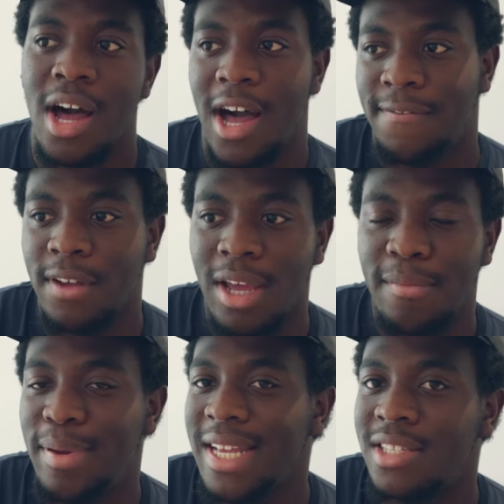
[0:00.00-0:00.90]
I feel
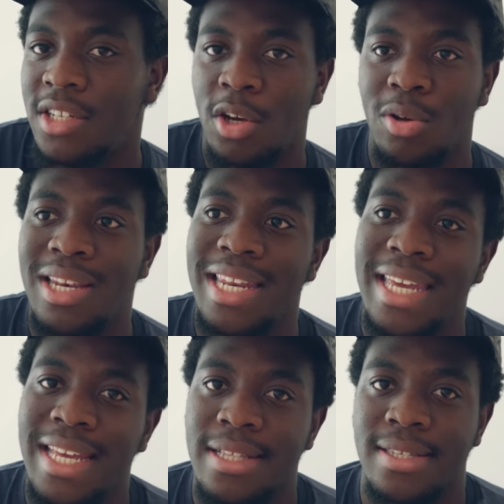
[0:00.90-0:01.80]
like Peter Do
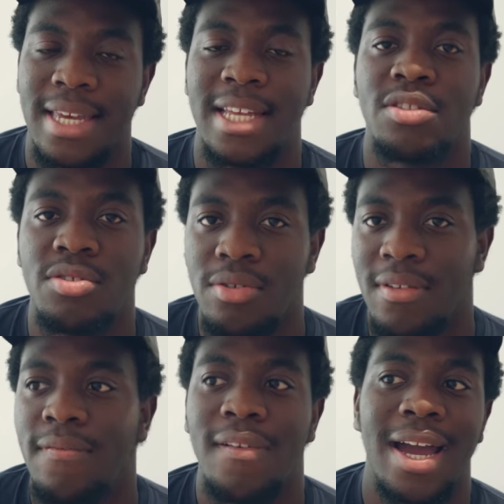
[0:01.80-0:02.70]
leans into
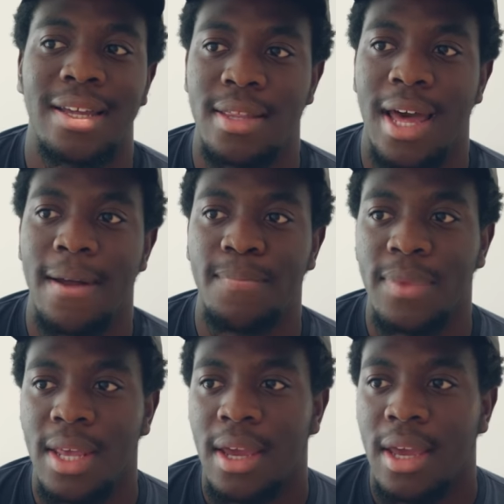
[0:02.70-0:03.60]
the fact that